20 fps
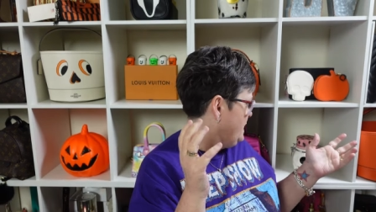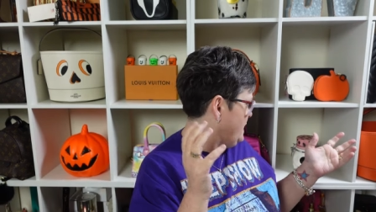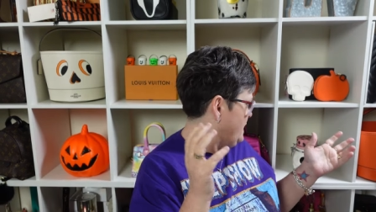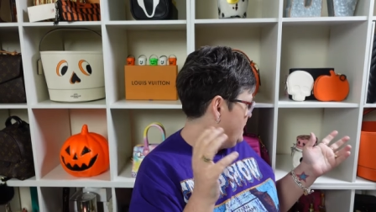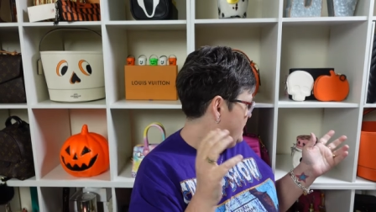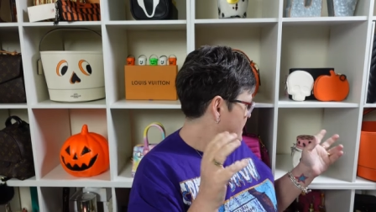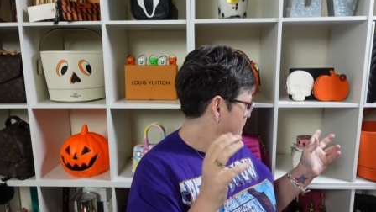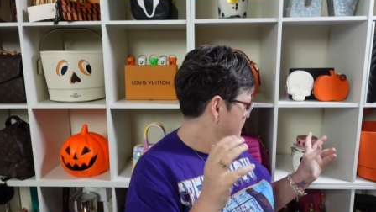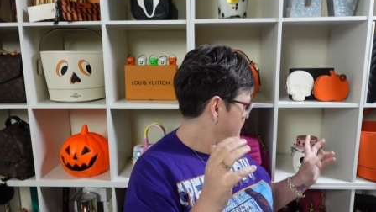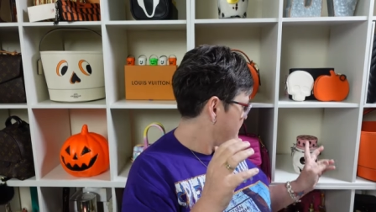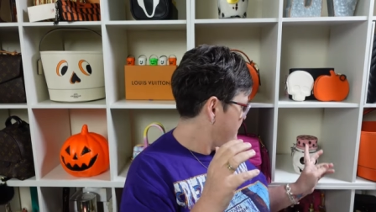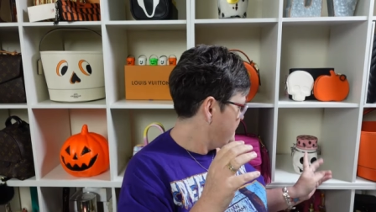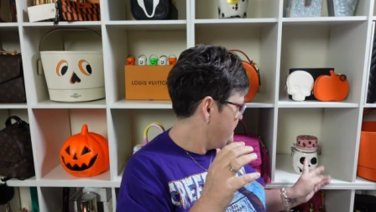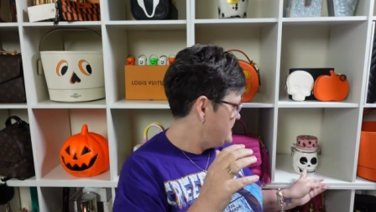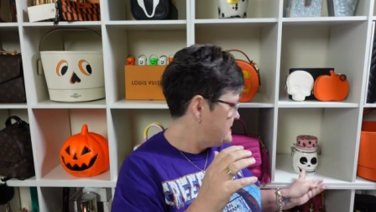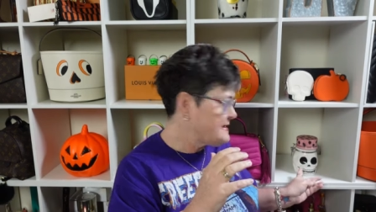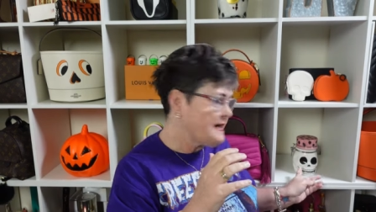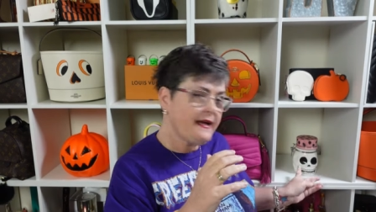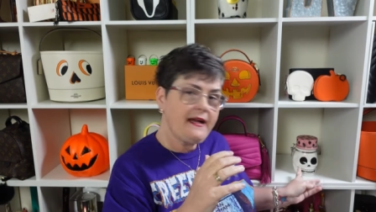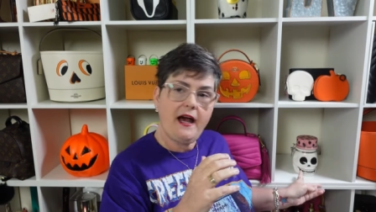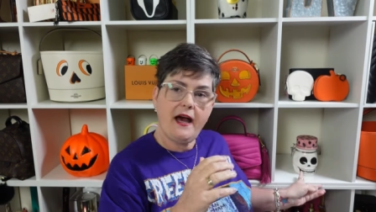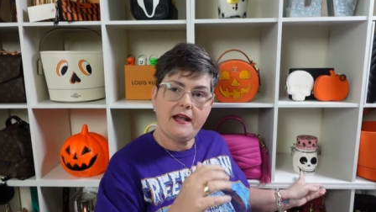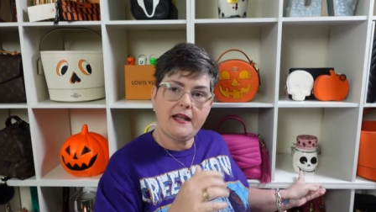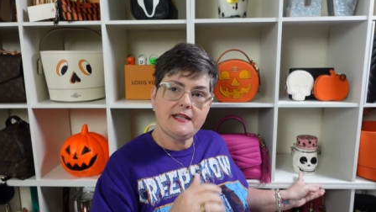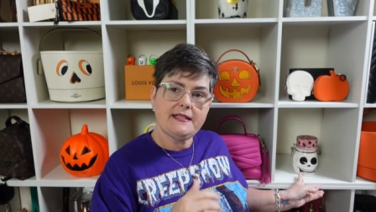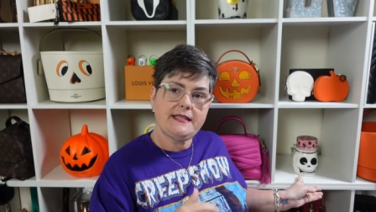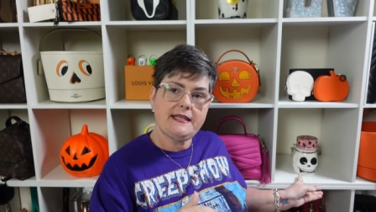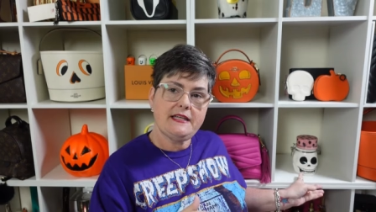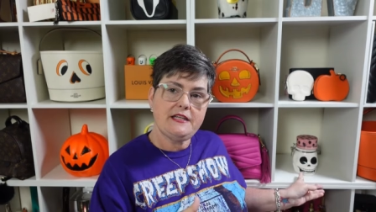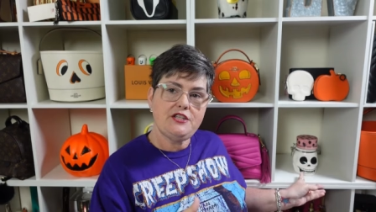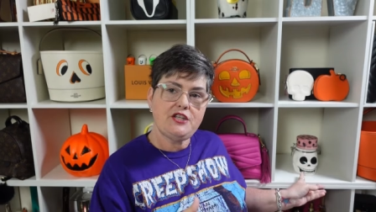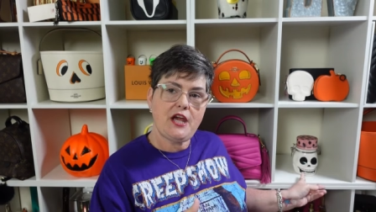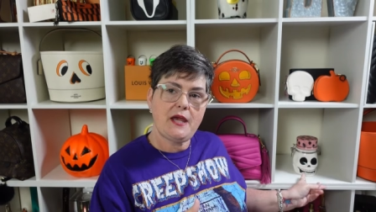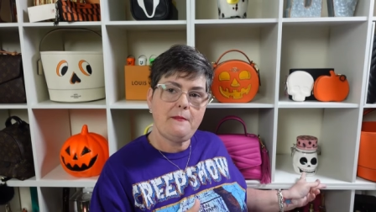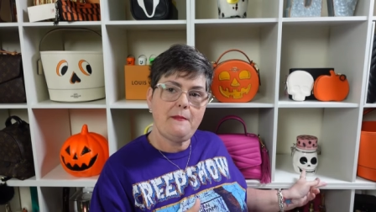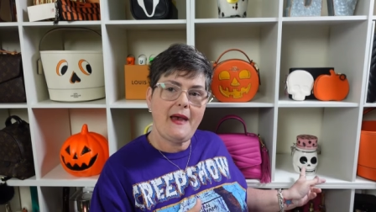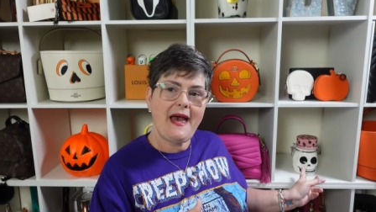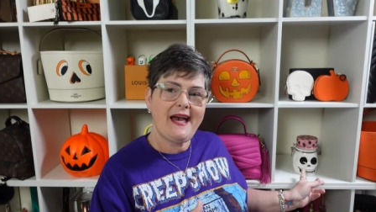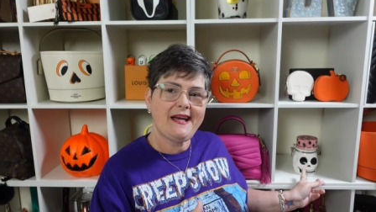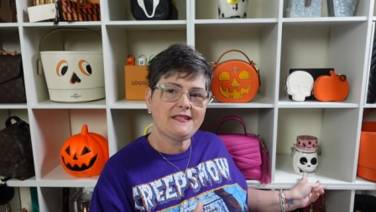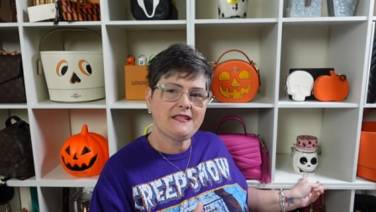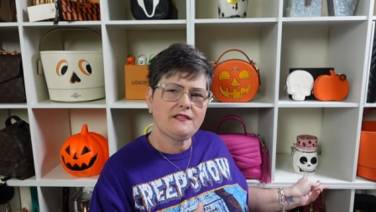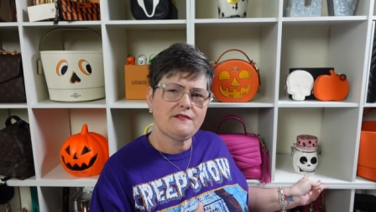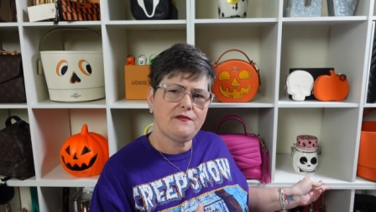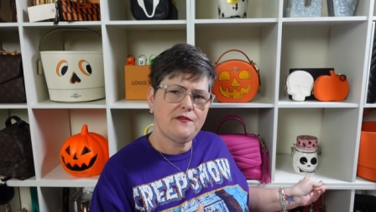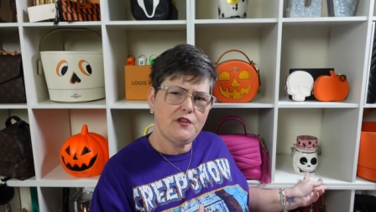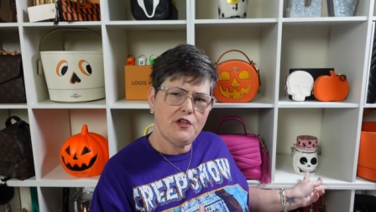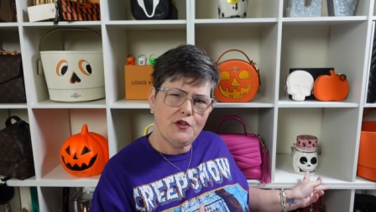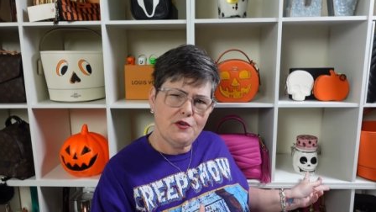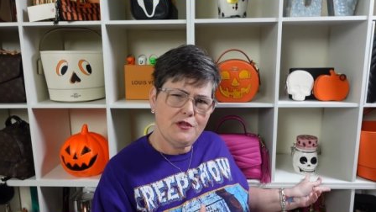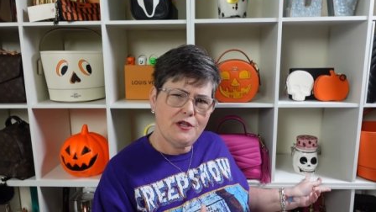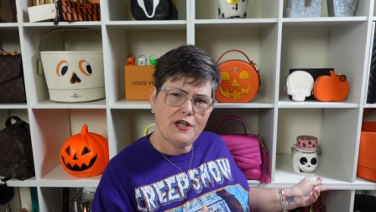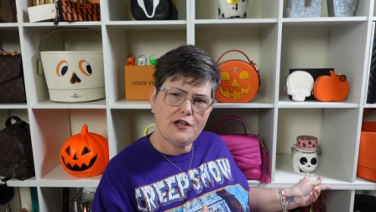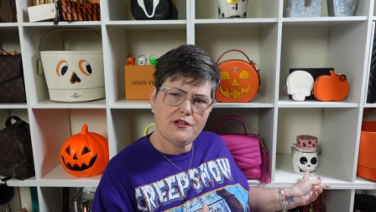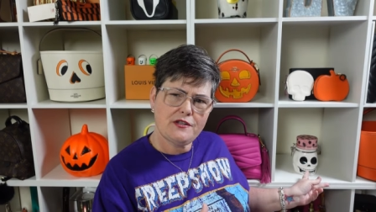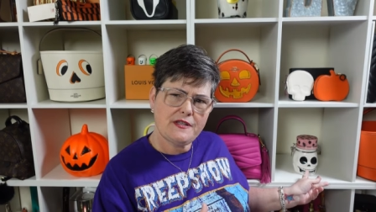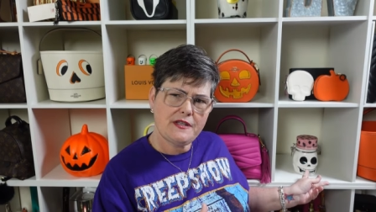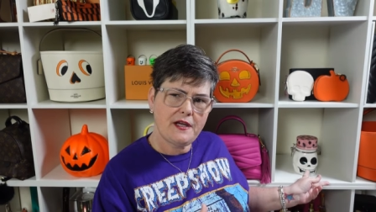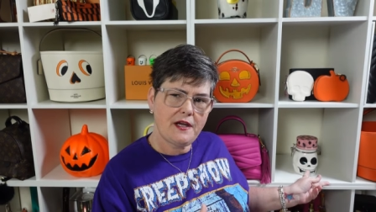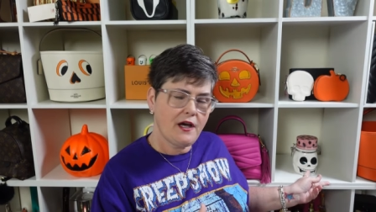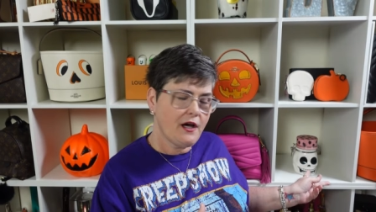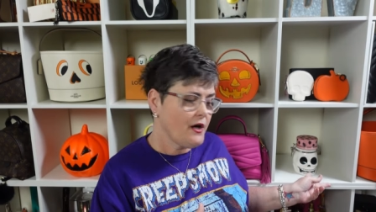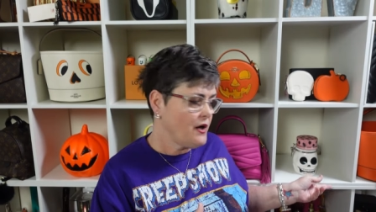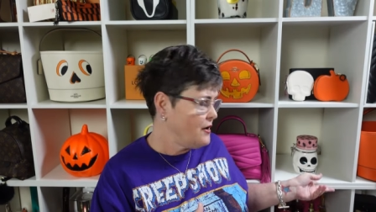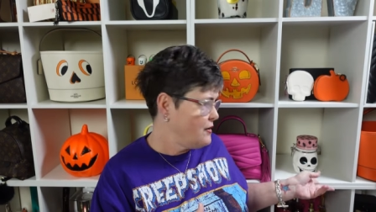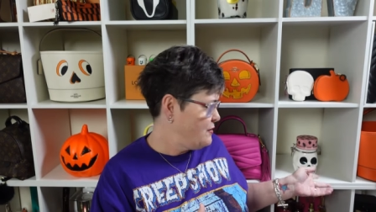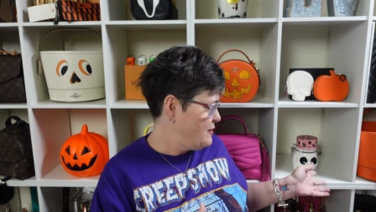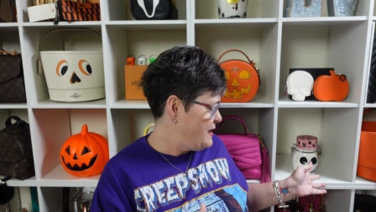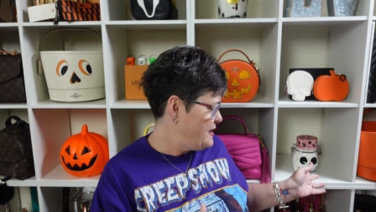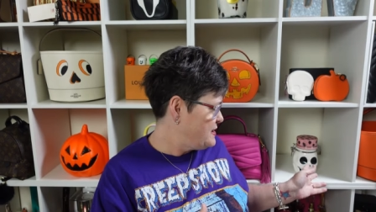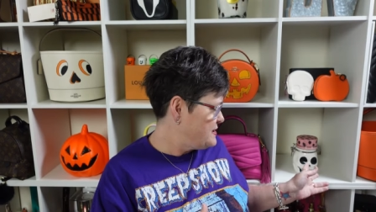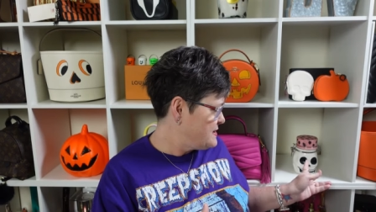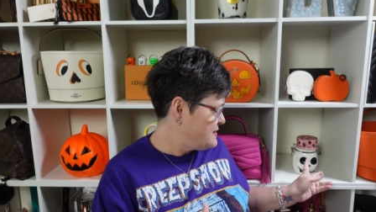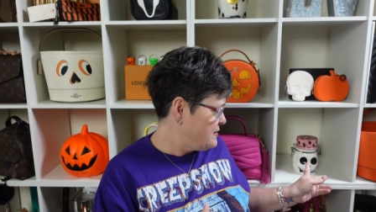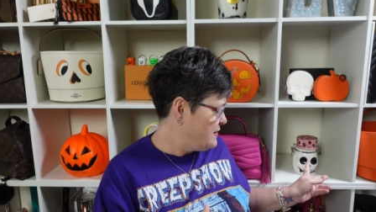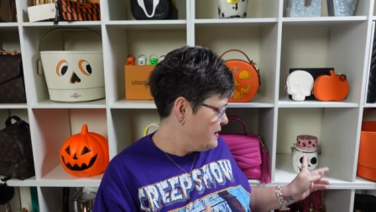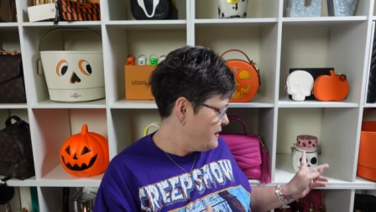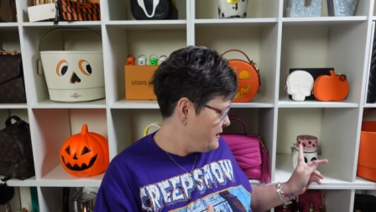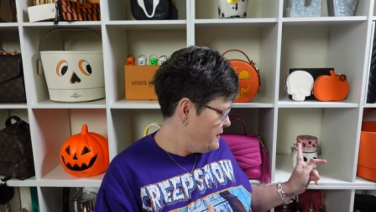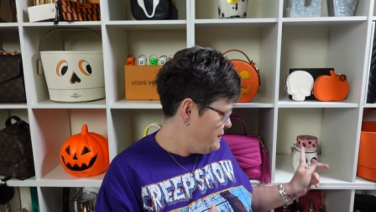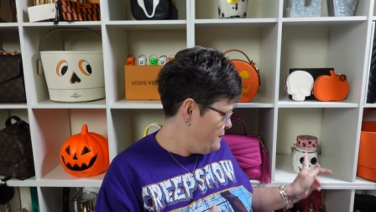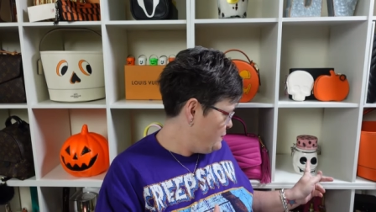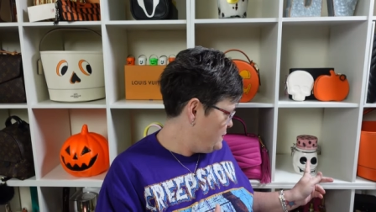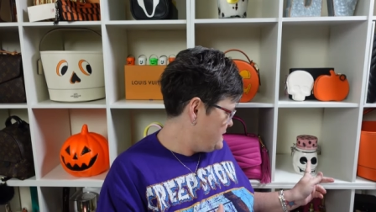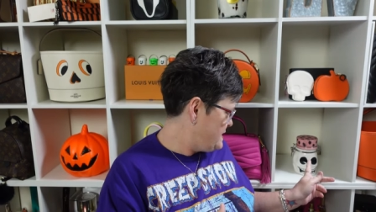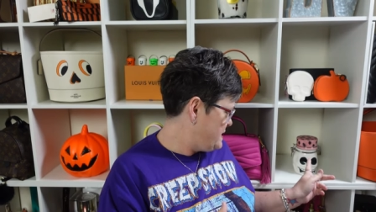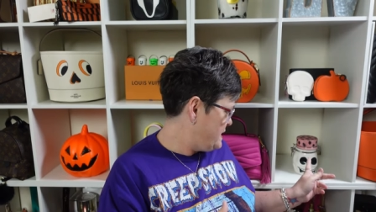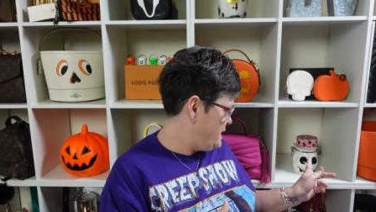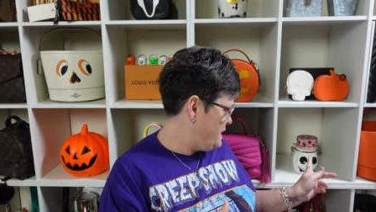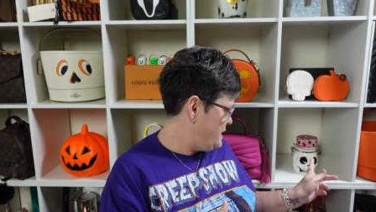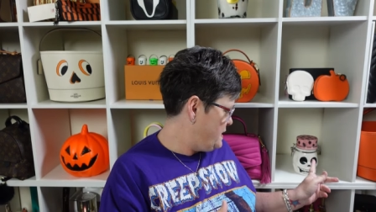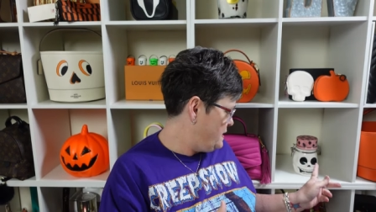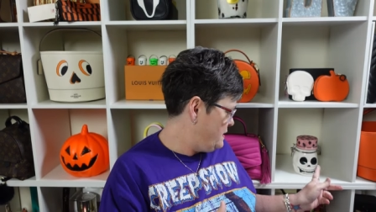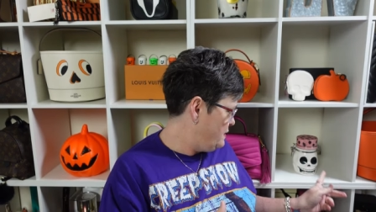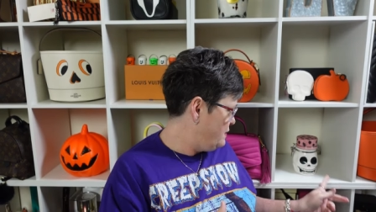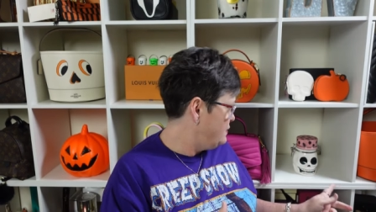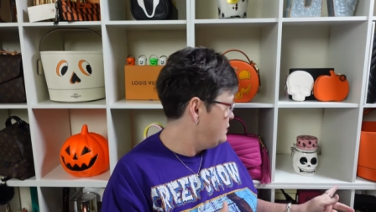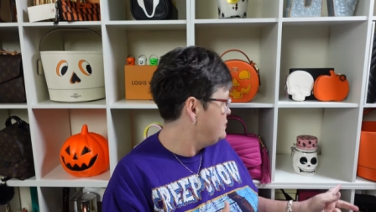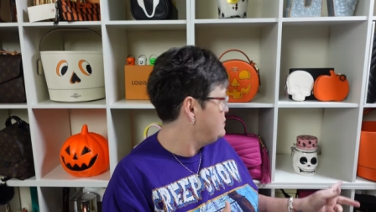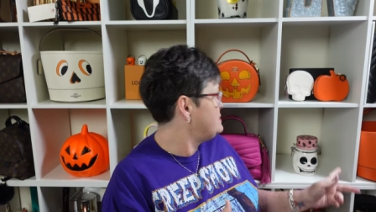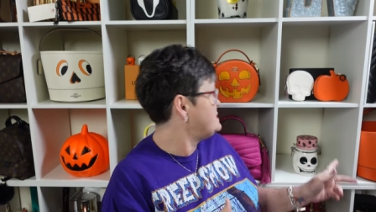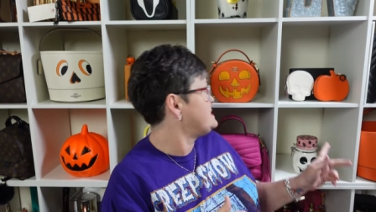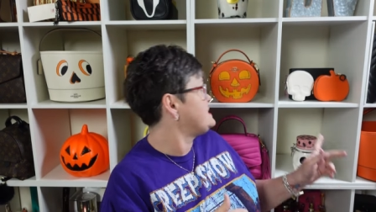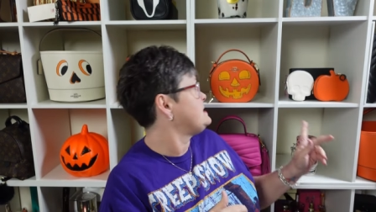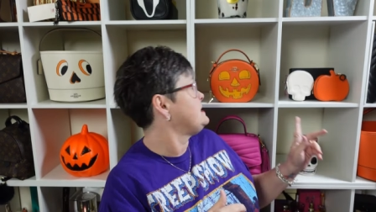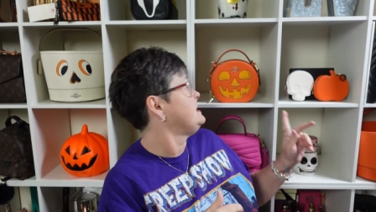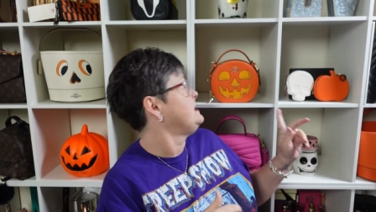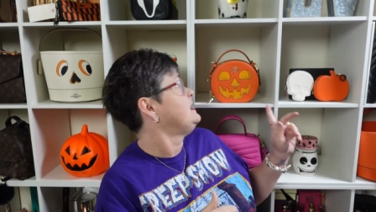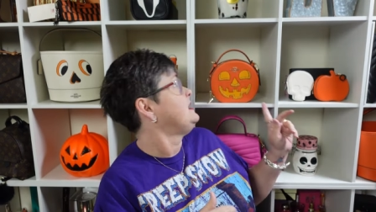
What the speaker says: This I got at TJ Maxx a few years ago. I just thought it was cute.